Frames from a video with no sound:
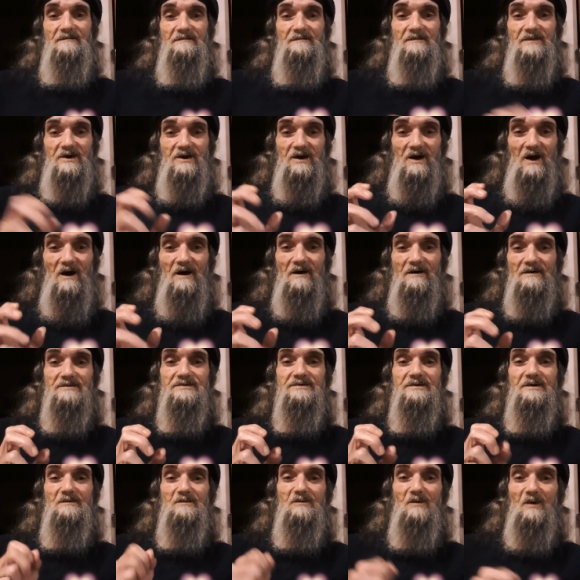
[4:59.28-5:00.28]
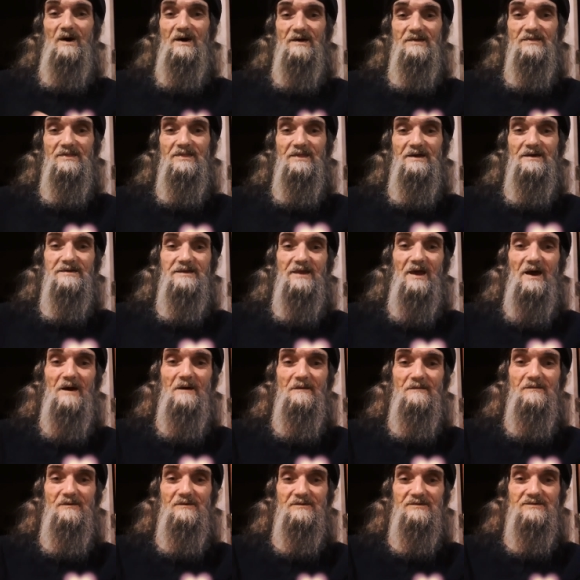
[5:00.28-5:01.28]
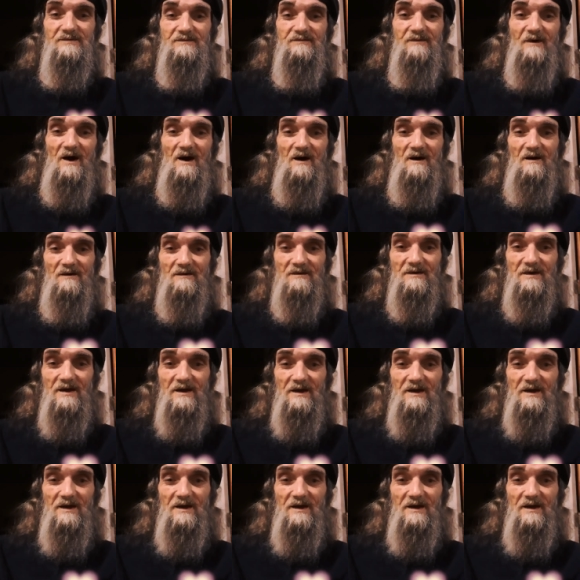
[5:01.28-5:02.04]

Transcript: Because it wasn't the devil's fault.